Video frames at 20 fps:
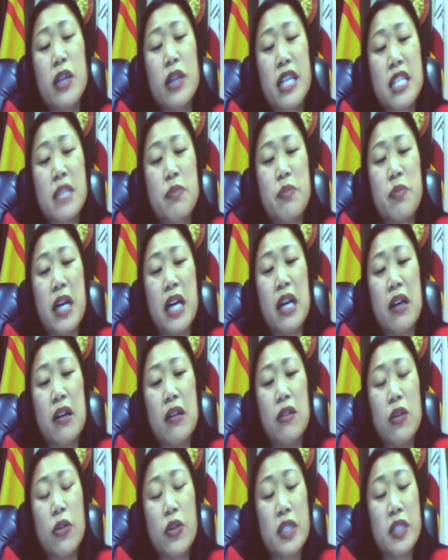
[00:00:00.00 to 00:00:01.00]
don't
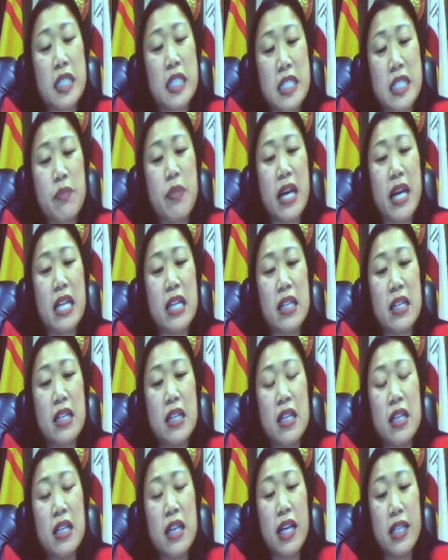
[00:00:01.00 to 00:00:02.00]
expel, or
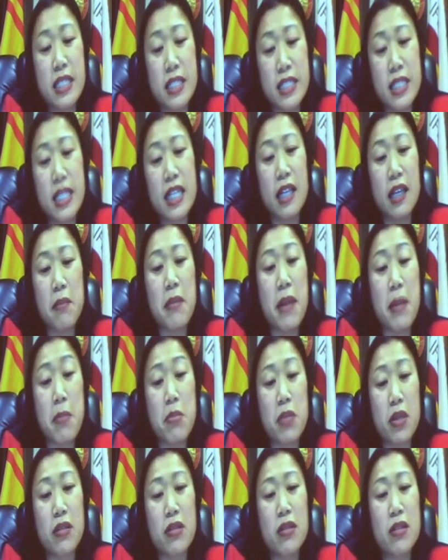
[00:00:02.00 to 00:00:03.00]
suspend a sitting
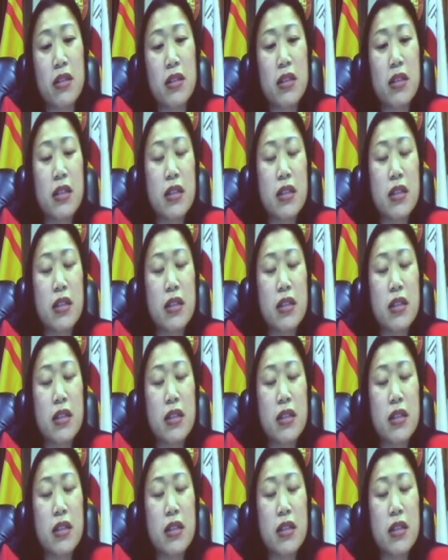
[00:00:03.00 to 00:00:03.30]
member